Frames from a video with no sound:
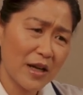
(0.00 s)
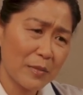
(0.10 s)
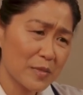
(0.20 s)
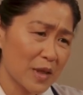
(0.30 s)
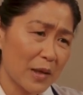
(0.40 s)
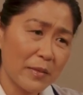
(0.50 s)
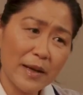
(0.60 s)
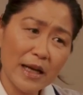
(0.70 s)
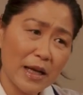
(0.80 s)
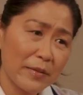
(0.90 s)
This makes
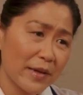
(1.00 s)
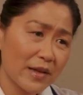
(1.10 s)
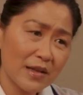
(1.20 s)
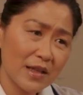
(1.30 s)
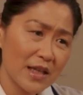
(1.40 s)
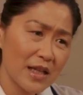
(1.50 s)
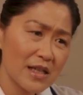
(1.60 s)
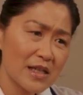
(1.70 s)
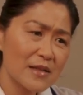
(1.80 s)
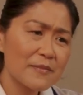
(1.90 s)
it much more
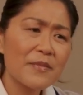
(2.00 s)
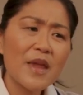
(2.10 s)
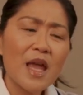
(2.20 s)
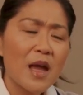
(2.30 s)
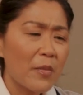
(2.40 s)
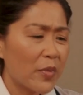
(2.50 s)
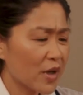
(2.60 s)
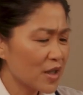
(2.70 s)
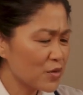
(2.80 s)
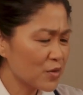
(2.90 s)
difficult to
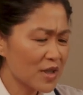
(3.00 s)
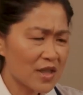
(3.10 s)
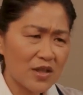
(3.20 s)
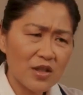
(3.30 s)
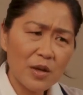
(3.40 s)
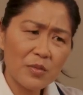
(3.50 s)
bring down your blood